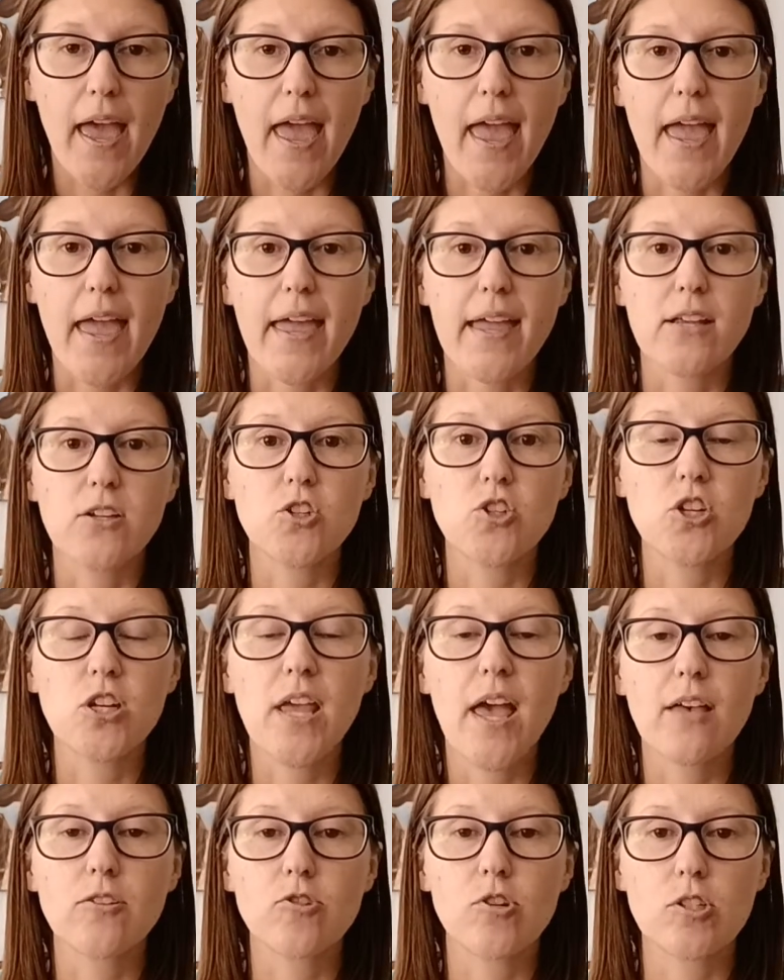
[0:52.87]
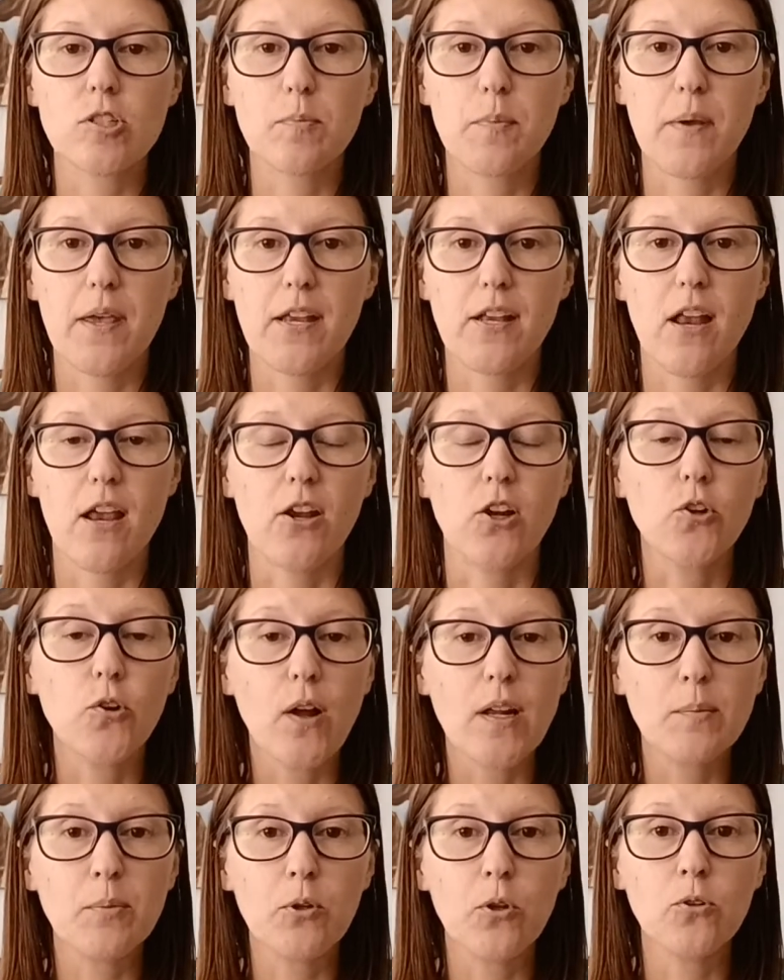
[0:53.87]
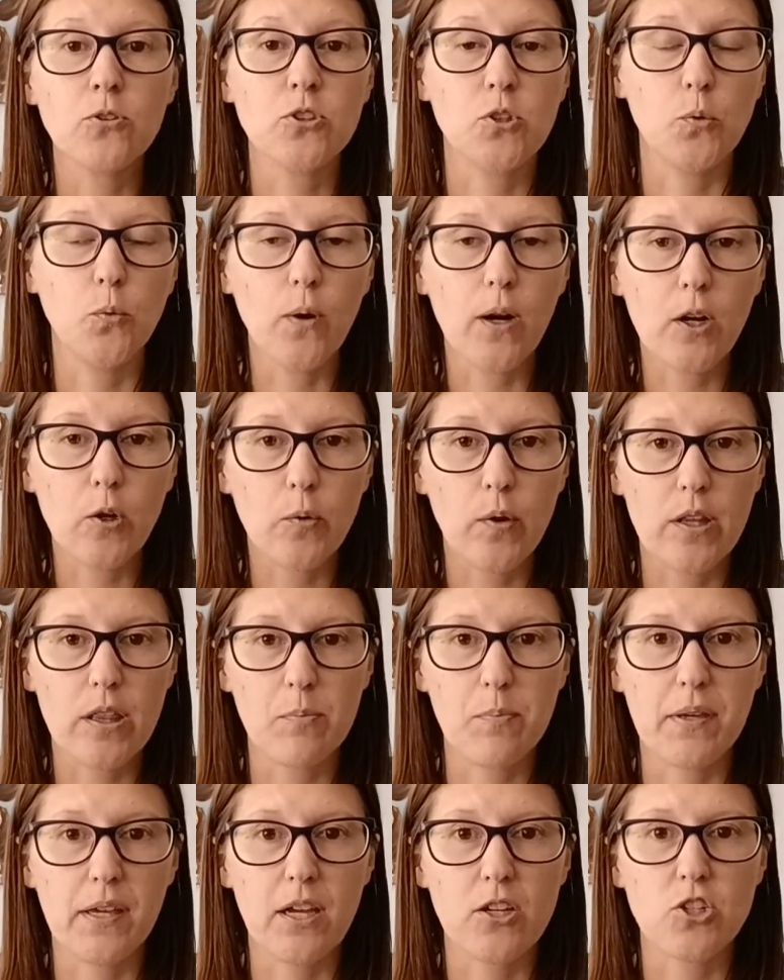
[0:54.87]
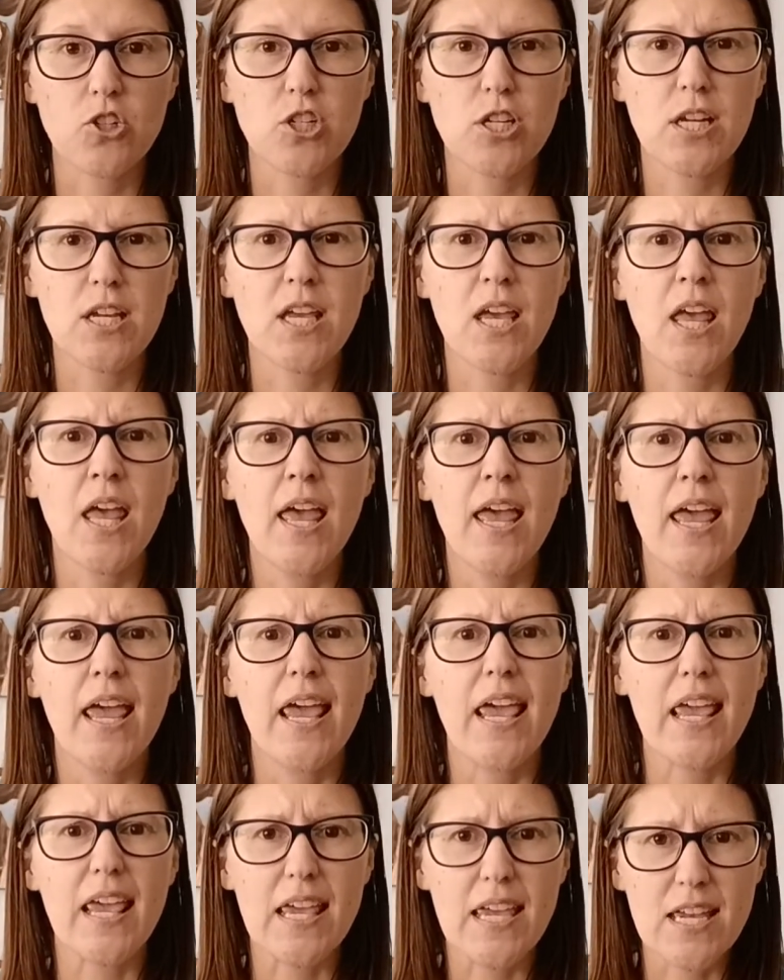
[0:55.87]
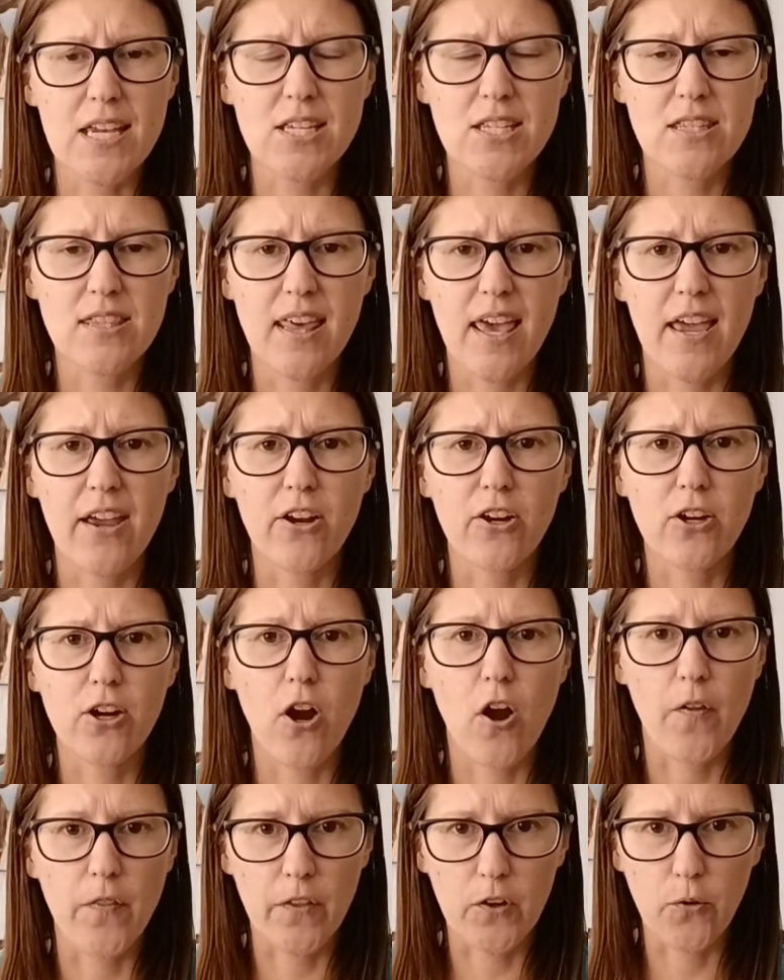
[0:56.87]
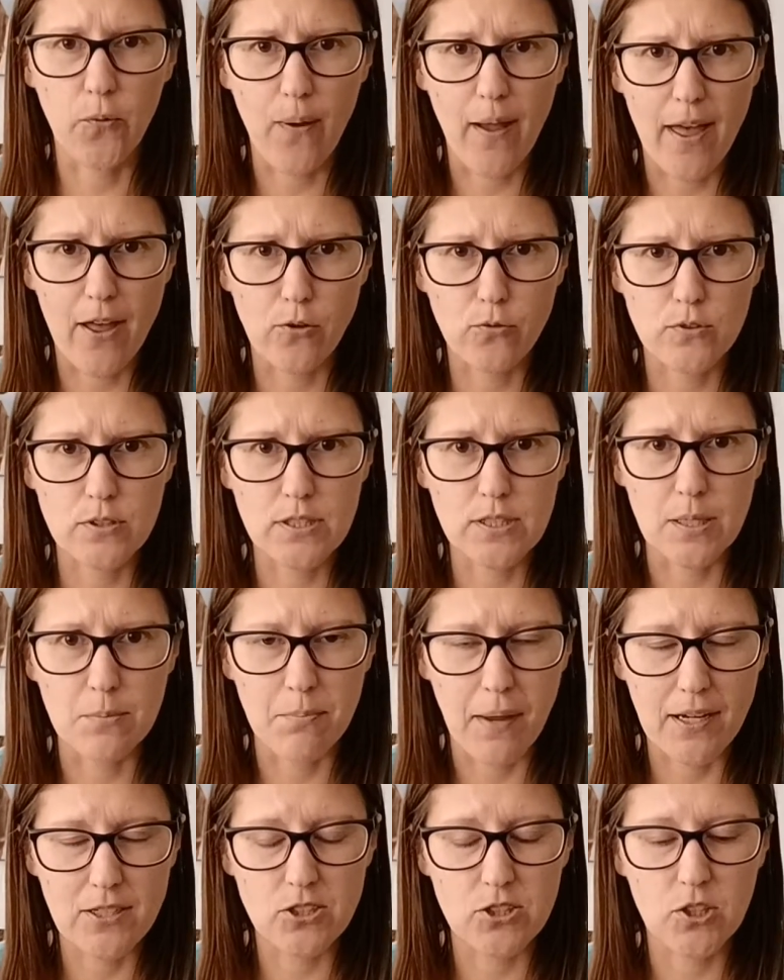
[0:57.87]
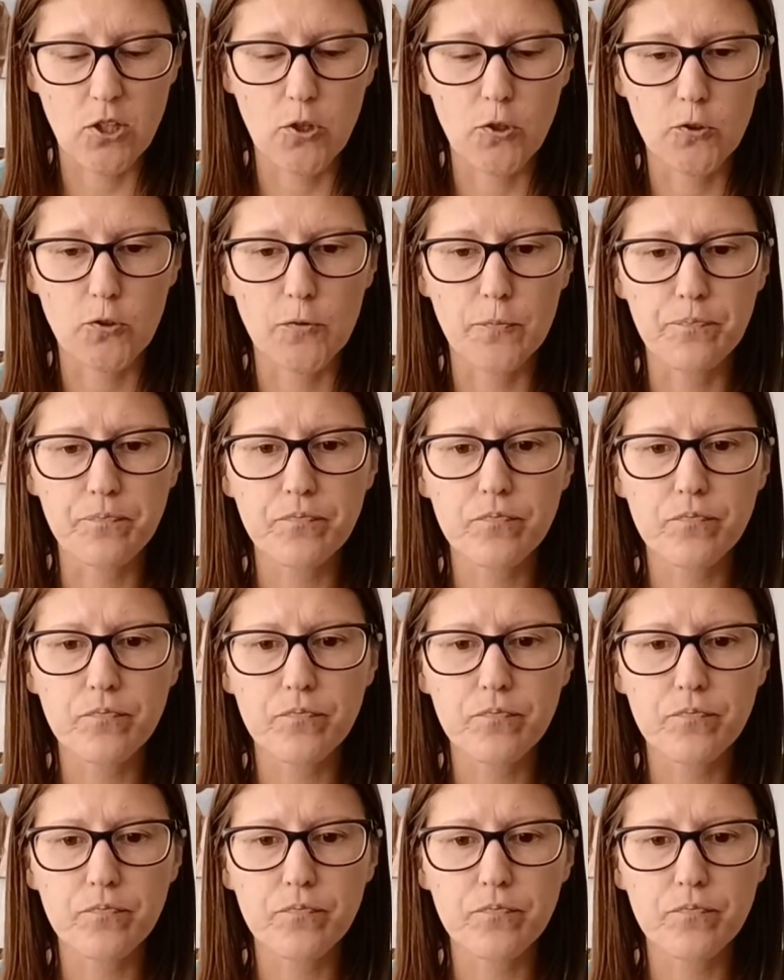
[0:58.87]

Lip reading: And she has just been incredible to work with because she is there on the ground in Mexico,